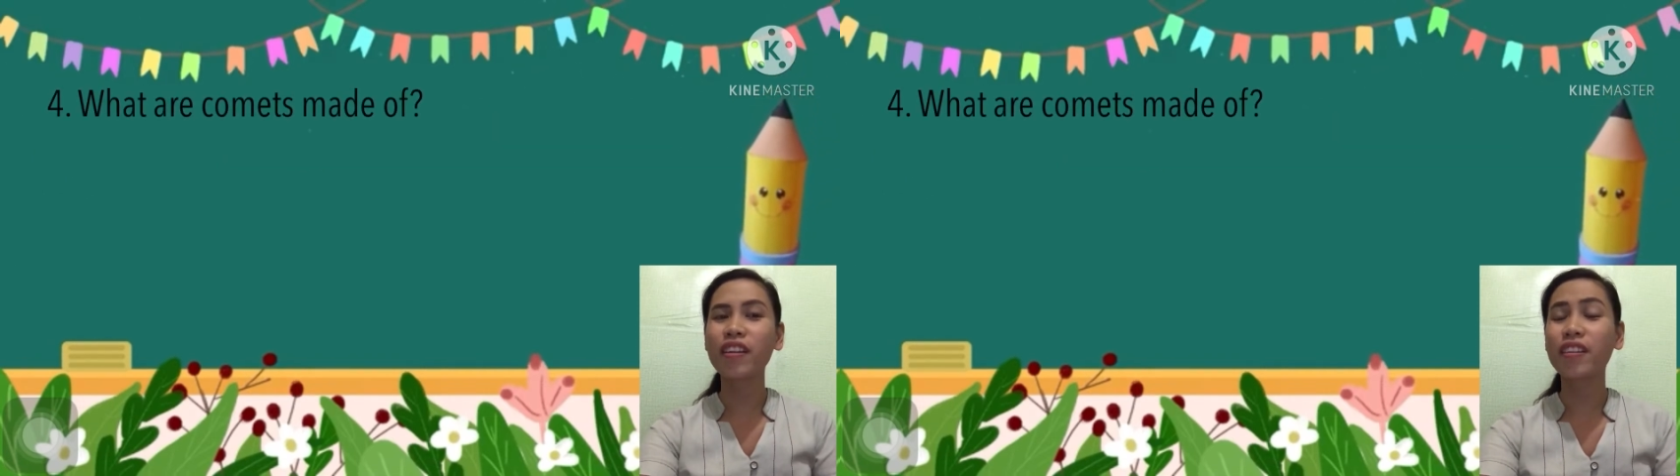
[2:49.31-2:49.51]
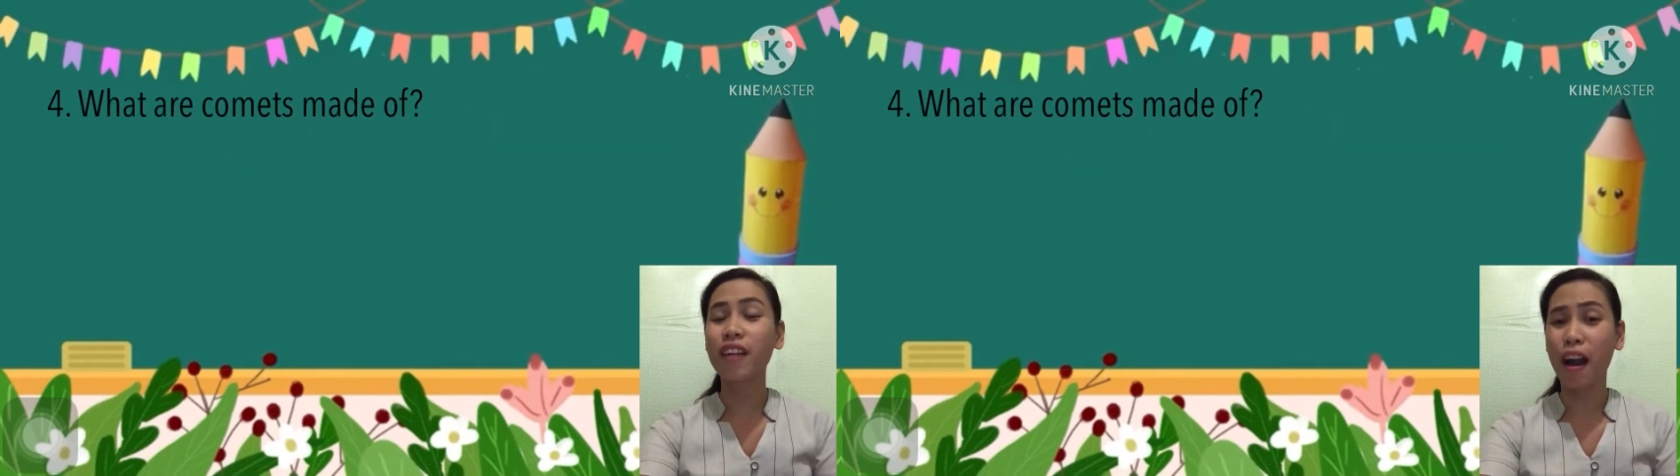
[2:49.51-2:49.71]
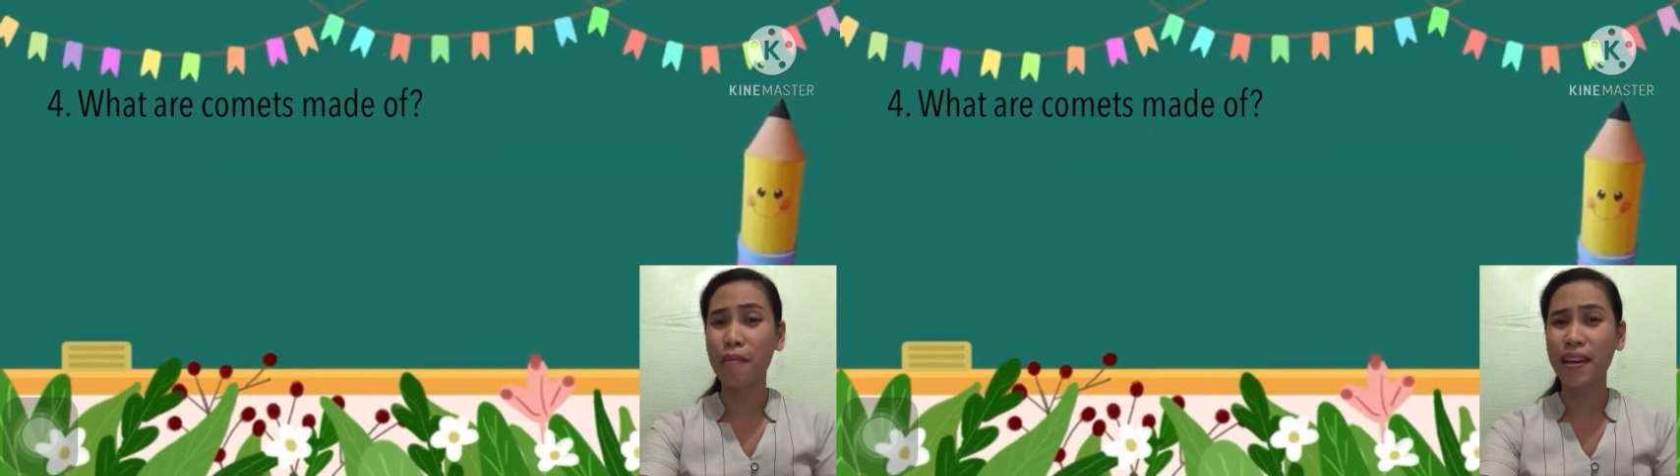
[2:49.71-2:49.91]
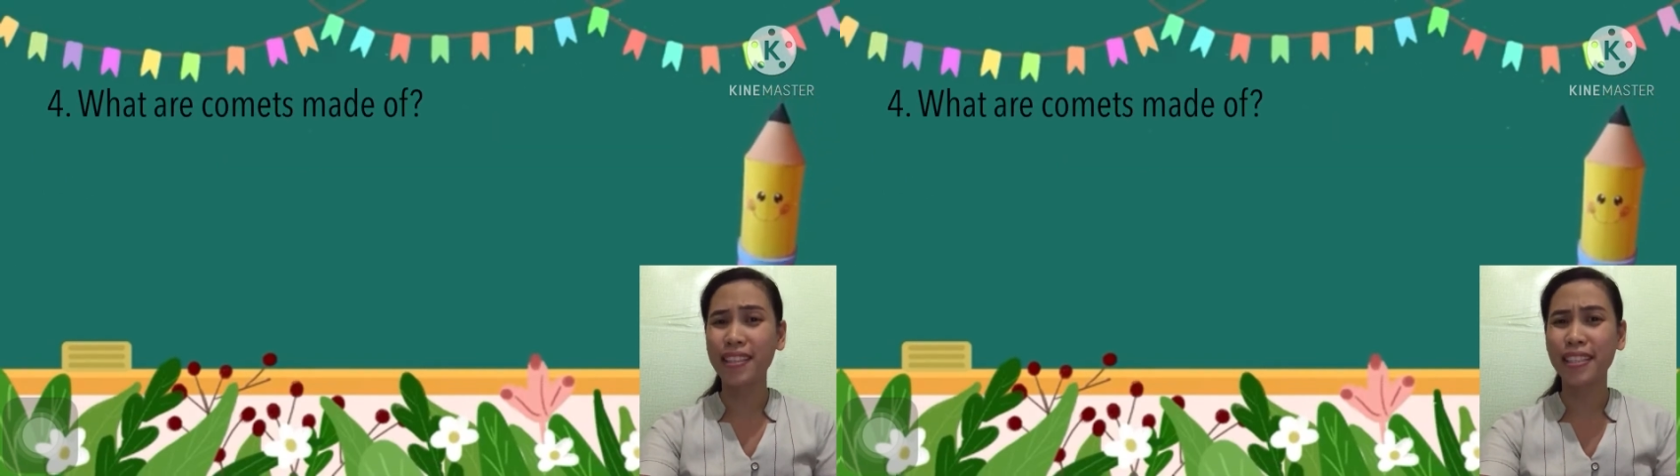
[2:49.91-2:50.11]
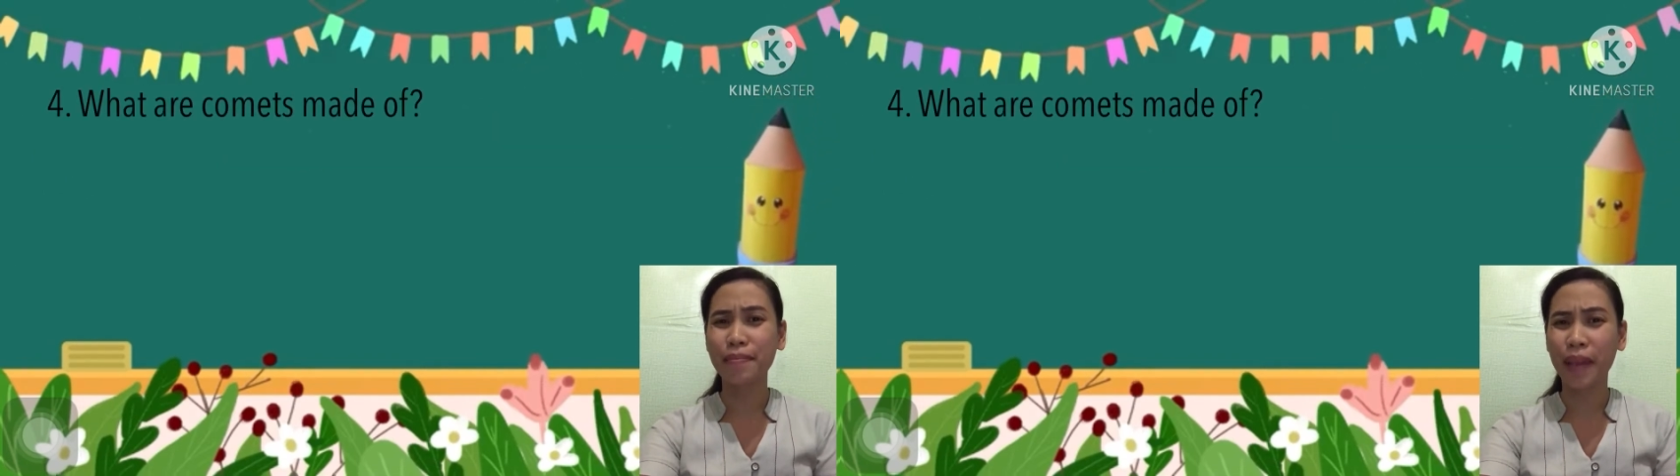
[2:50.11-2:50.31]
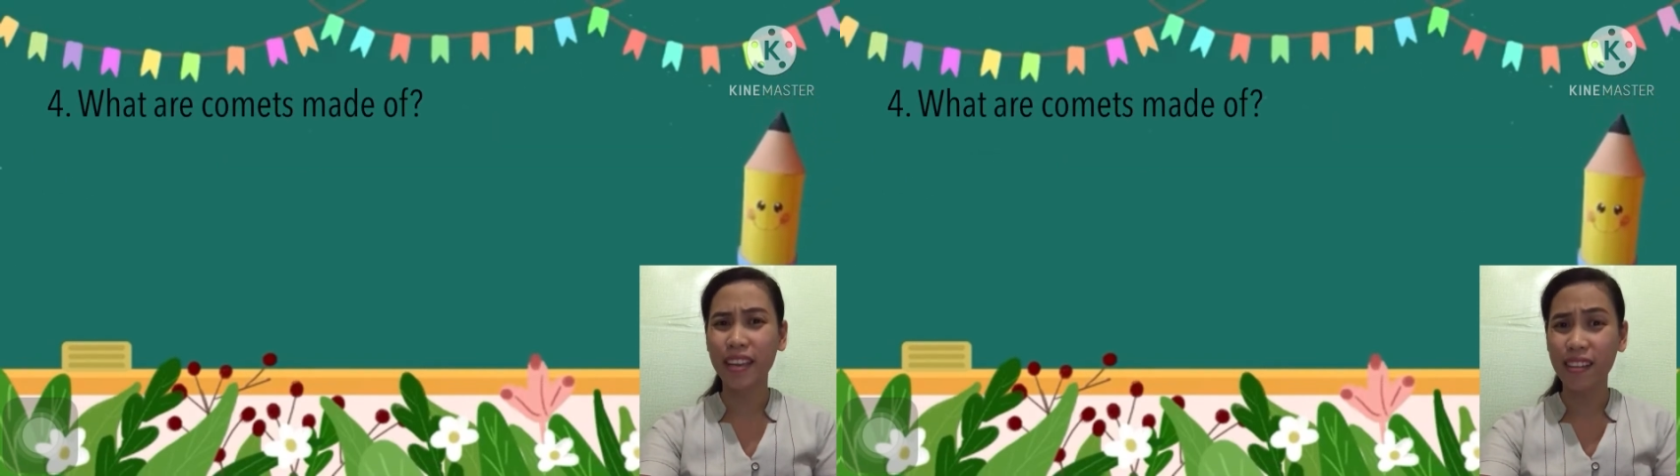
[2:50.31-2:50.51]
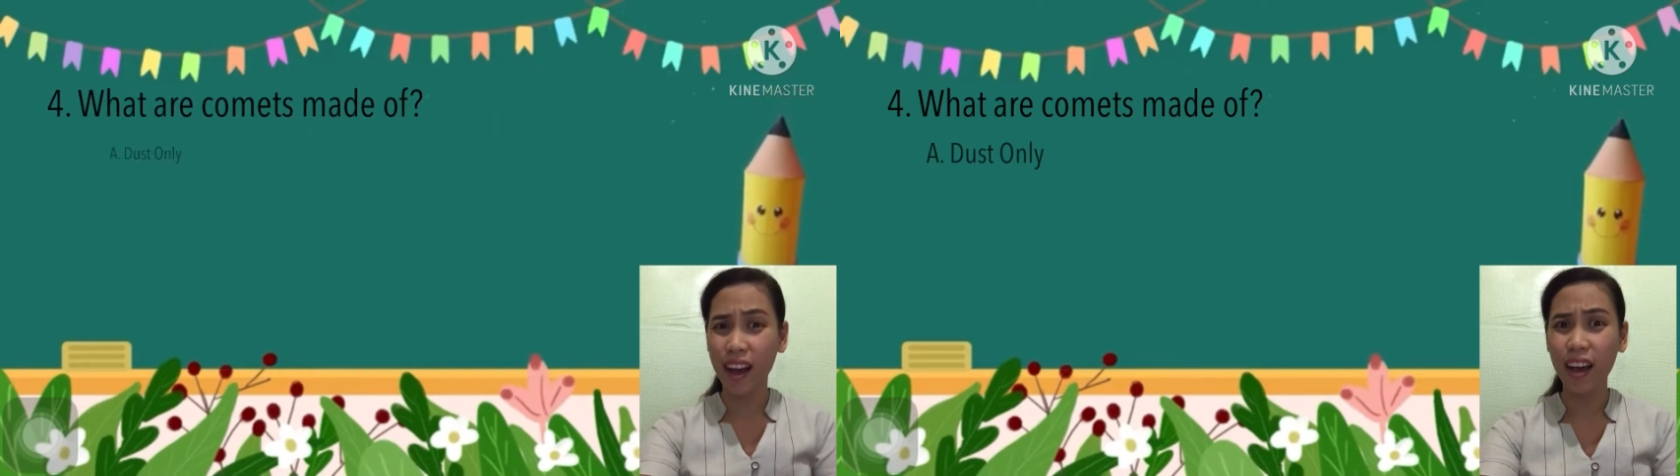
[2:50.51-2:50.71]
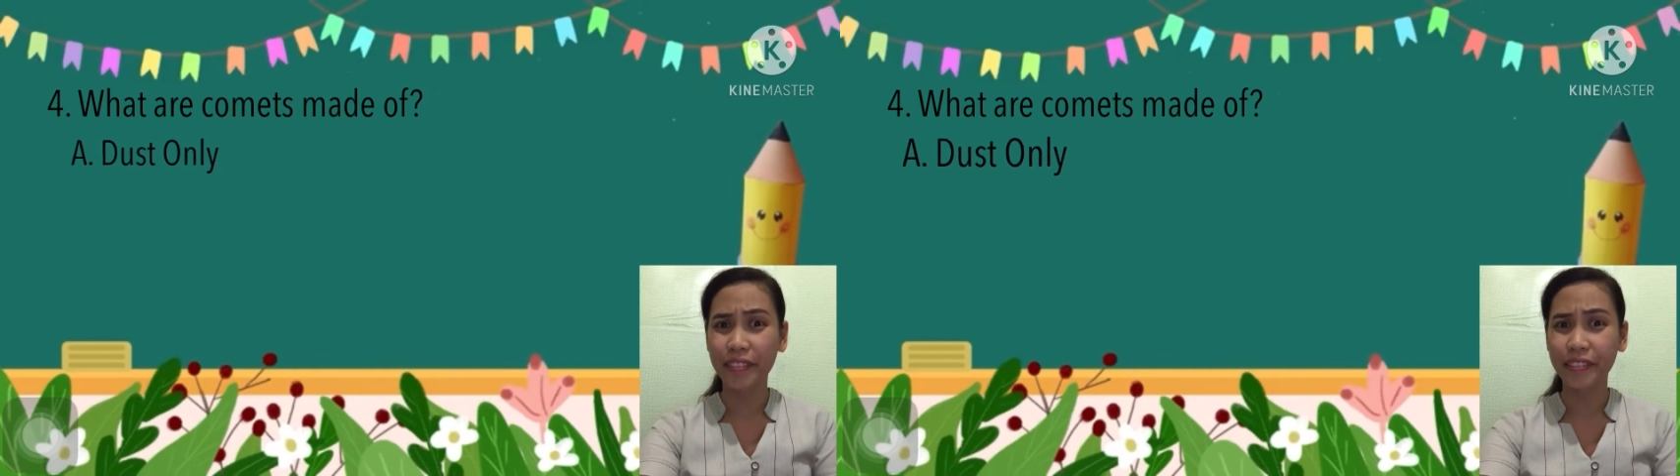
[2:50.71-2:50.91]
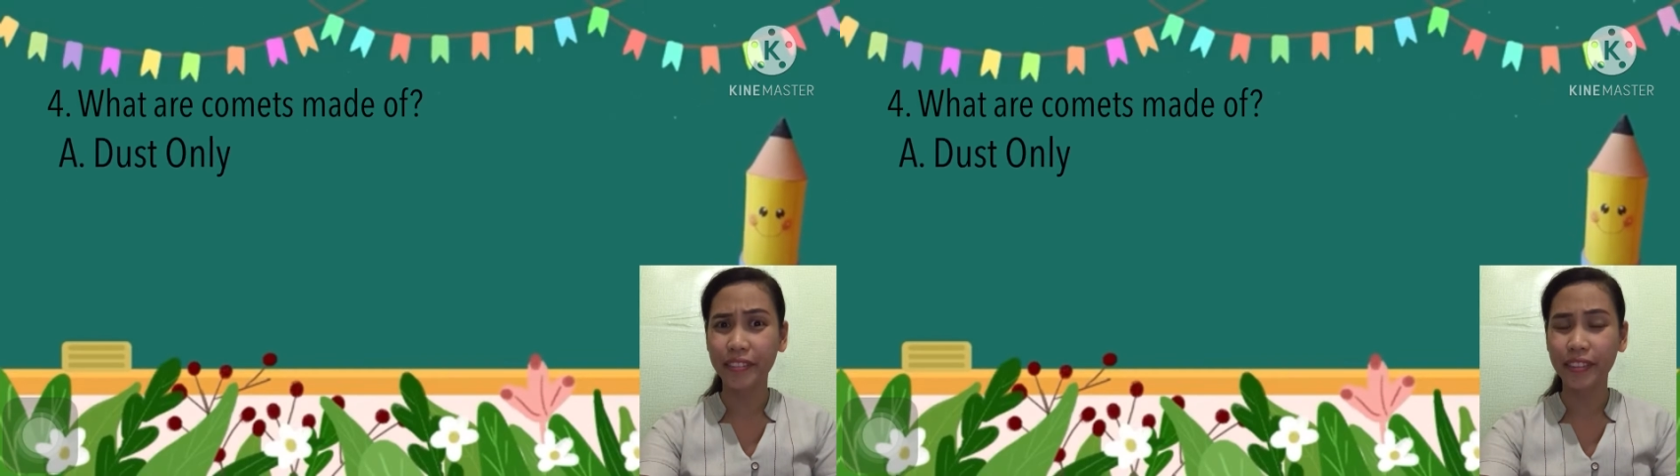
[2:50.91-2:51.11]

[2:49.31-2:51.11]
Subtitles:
are comets made of?